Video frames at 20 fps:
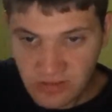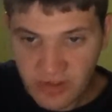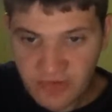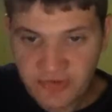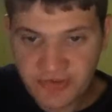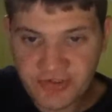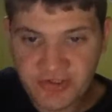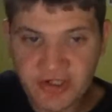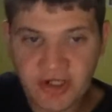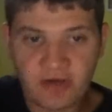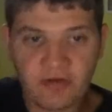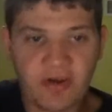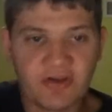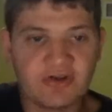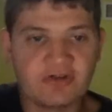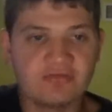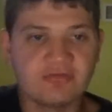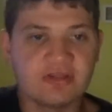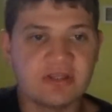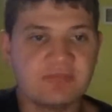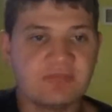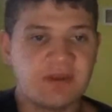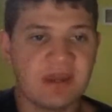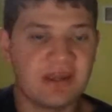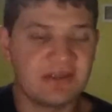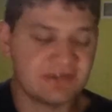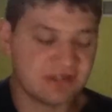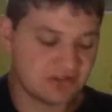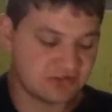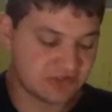No, I don't really pay
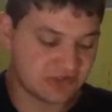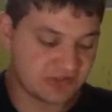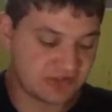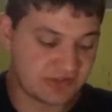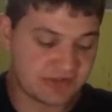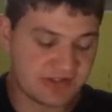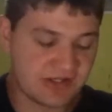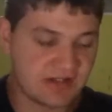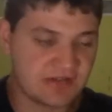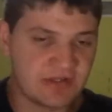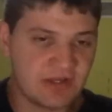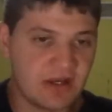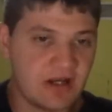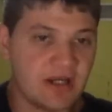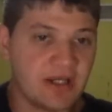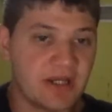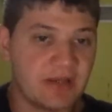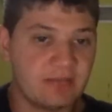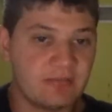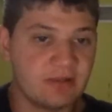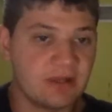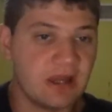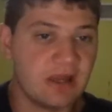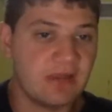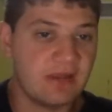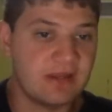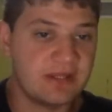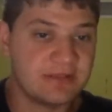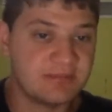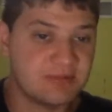attention to TikTok, and I'm glad
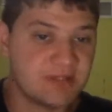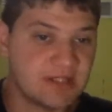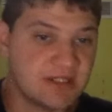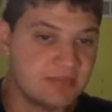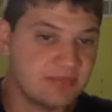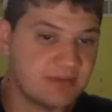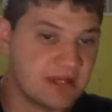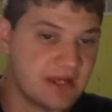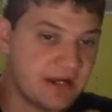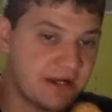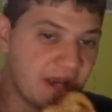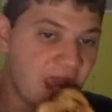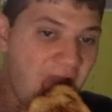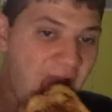that it's being banned.